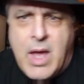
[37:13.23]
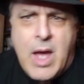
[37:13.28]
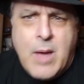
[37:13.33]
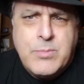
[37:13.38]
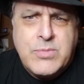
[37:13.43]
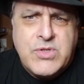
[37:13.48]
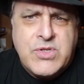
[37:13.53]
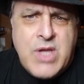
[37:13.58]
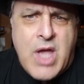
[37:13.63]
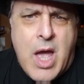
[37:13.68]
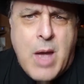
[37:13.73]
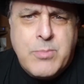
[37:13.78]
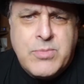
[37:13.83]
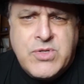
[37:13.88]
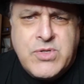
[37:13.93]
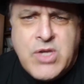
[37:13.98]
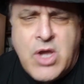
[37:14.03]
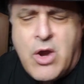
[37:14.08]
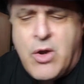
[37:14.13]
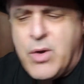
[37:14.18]
I'm
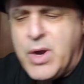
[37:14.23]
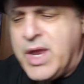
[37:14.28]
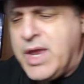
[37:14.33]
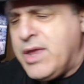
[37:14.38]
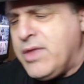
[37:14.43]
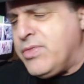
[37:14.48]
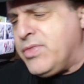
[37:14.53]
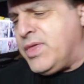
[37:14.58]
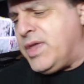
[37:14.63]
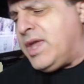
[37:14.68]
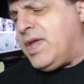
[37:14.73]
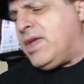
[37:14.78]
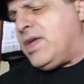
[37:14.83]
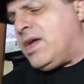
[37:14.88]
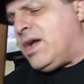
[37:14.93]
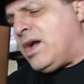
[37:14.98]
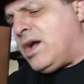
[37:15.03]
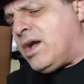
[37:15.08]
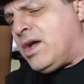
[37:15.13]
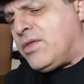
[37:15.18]
sorry. The
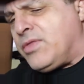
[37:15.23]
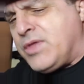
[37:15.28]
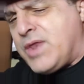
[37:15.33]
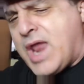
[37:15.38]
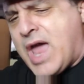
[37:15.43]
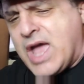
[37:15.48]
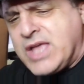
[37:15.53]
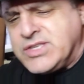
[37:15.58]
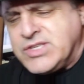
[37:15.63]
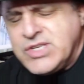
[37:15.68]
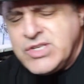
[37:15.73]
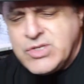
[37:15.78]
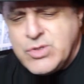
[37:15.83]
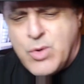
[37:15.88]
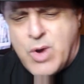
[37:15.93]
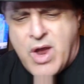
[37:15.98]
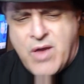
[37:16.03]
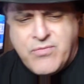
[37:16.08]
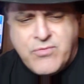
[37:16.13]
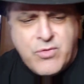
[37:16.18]
Nazis
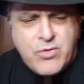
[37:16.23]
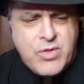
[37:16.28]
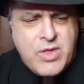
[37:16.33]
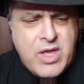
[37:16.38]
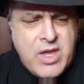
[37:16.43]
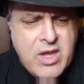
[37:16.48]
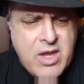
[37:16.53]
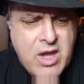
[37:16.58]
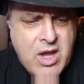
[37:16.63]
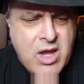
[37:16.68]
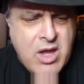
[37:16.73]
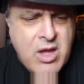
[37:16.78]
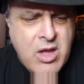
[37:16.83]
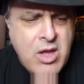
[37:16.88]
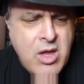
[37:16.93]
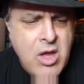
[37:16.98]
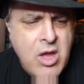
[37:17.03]
are after the